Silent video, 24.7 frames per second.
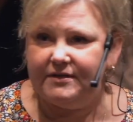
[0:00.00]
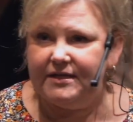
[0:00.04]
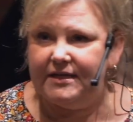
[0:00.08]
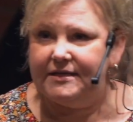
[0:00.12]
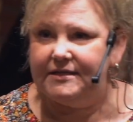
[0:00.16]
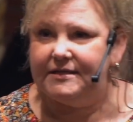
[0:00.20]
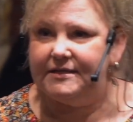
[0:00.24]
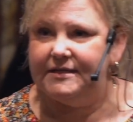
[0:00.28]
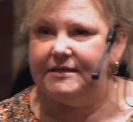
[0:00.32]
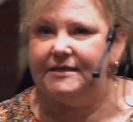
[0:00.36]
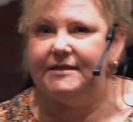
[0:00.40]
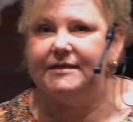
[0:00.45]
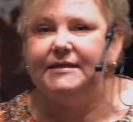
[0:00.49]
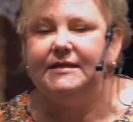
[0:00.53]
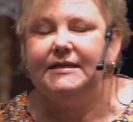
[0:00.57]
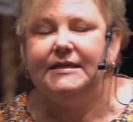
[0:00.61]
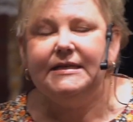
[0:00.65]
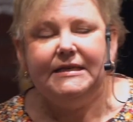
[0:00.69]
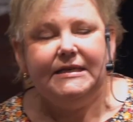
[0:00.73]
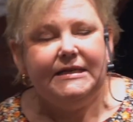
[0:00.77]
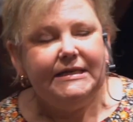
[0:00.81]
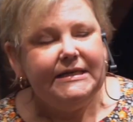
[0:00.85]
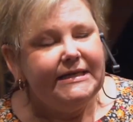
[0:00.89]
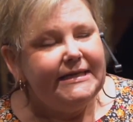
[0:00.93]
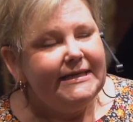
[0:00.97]
doesn't it?
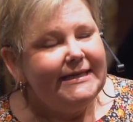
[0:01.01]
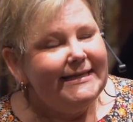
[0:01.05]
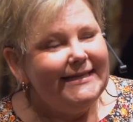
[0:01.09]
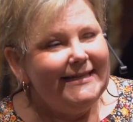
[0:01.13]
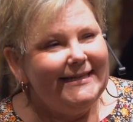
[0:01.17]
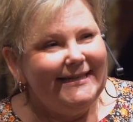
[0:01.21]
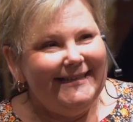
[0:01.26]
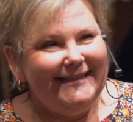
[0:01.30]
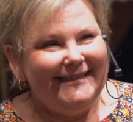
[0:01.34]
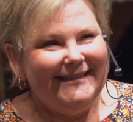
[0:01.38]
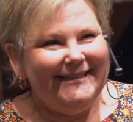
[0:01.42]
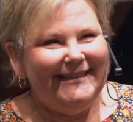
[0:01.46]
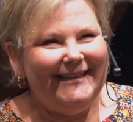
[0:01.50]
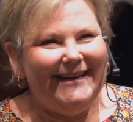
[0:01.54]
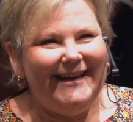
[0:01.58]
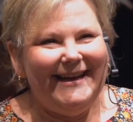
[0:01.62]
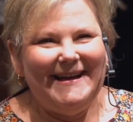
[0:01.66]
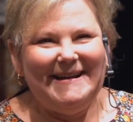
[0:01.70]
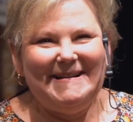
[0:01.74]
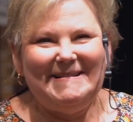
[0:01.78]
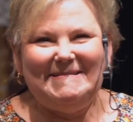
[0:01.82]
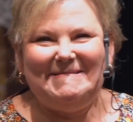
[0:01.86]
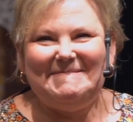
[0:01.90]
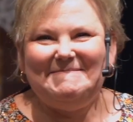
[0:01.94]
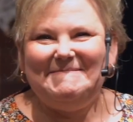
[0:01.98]

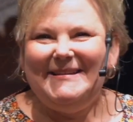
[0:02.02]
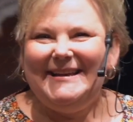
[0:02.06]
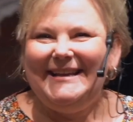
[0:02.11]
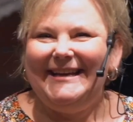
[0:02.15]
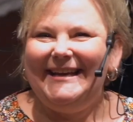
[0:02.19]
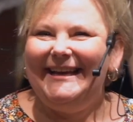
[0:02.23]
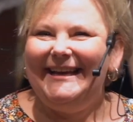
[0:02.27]
Um,